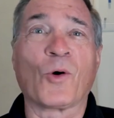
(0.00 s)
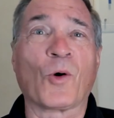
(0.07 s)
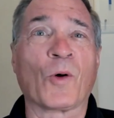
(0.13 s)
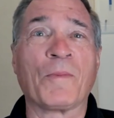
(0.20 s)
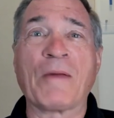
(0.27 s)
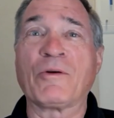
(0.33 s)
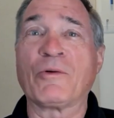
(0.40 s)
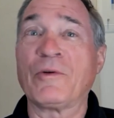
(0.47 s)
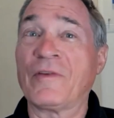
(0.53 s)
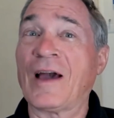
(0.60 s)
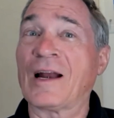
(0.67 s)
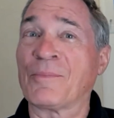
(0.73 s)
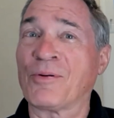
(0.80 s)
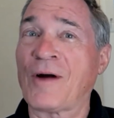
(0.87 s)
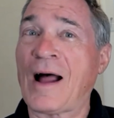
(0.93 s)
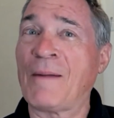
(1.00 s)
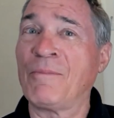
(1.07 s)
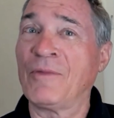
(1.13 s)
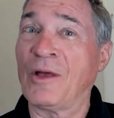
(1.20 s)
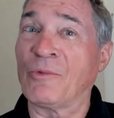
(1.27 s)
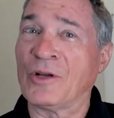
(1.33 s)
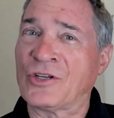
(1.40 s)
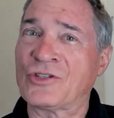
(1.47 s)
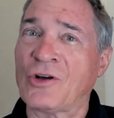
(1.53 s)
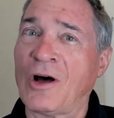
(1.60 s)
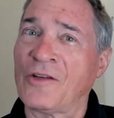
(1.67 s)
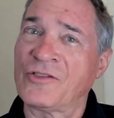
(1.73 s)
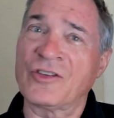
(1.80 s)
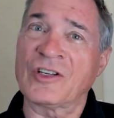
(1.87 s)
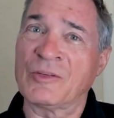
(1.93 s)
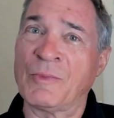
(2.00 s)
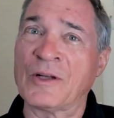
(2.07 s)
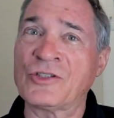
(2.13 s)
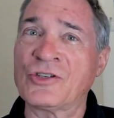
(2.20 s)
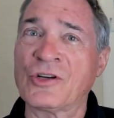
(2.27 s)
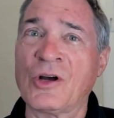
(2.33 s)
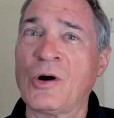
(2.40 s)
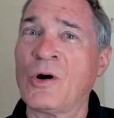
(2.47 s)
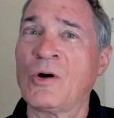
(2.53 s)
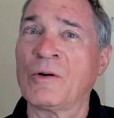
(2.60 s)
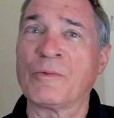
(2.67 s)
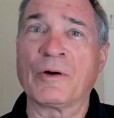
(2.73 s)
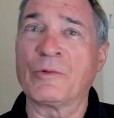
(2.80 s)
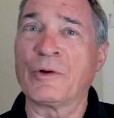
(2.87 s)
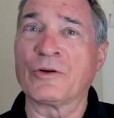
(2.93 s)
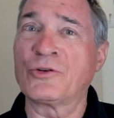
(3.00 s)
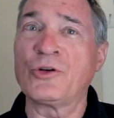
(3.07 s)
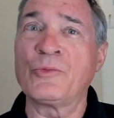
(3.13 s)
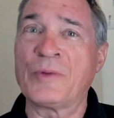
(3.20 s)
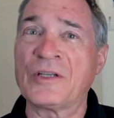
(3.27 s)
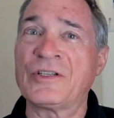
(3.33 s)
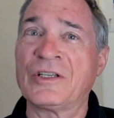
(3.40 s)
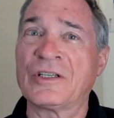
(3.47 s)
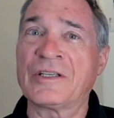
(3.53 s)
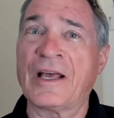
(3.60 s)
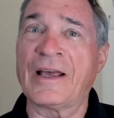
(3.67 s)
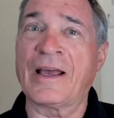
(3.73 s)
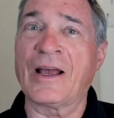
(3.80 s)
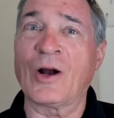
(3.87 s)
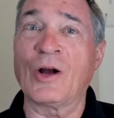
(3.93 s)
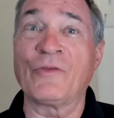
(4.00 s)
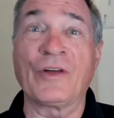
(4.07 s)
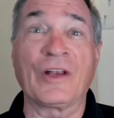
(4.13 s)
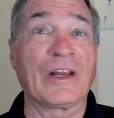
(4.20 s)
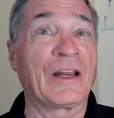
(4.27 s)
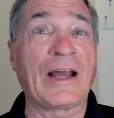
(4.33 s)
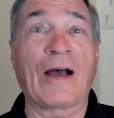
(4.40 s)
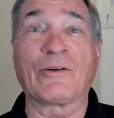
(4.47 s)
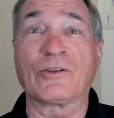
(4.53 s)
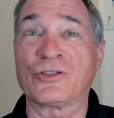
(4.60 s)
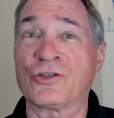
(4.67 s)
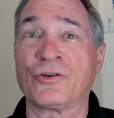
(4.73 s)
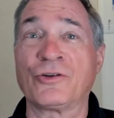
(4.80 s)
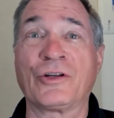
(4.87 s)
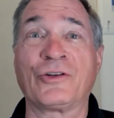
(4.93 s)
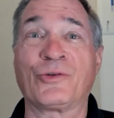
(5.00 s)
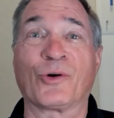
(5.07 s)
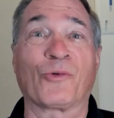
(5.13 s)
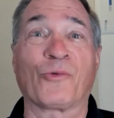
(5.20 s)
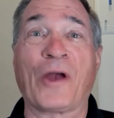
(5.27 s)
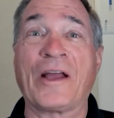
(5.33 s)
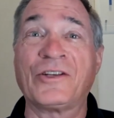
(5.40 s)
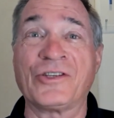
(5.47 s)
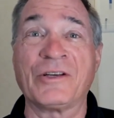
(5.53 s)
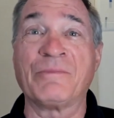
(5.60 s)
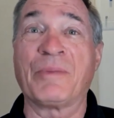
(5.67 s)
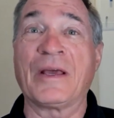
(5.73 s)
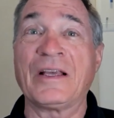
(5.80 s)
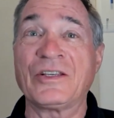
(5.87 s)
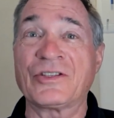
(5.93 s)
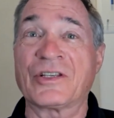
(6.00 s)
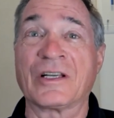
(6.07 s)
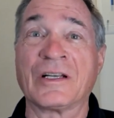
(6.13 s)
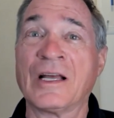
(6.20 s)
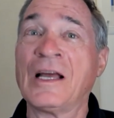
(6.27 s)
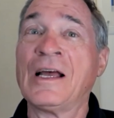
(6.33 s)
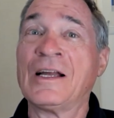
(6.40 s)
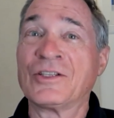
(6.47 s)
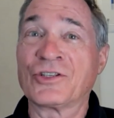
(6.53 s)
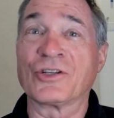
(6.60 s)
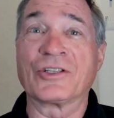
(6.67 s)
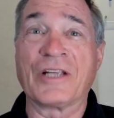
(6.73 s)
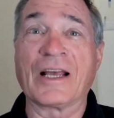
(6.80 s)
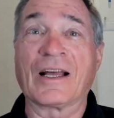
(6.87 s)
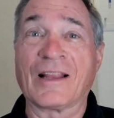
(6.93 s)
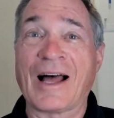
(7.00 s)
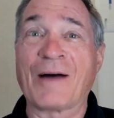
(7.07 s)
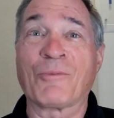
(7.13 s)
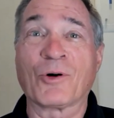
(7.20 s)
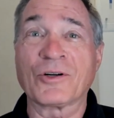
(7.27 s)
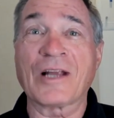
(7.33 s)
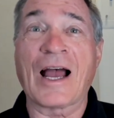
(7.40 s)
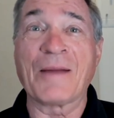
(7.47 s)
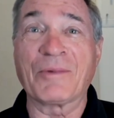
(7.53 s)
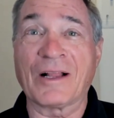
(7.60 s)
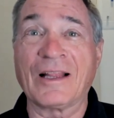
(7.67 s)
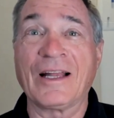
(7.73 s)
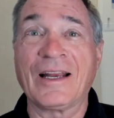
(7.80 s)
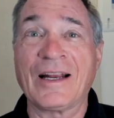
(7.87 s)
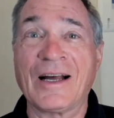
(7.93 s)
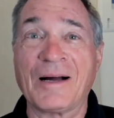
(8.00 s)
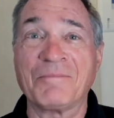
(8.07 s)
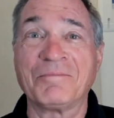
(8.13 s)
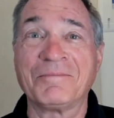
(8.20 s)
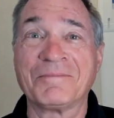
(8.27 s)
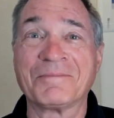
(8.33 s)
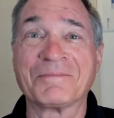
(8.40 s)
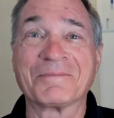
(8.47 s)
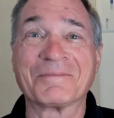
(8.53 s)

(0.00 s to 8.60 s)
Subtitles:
Or maybe we've got a problem that we saw 6 months ago, but we were too busy to take care of it, and now it's turned into a raging beast, and it's going to take a lot more time to clean it up.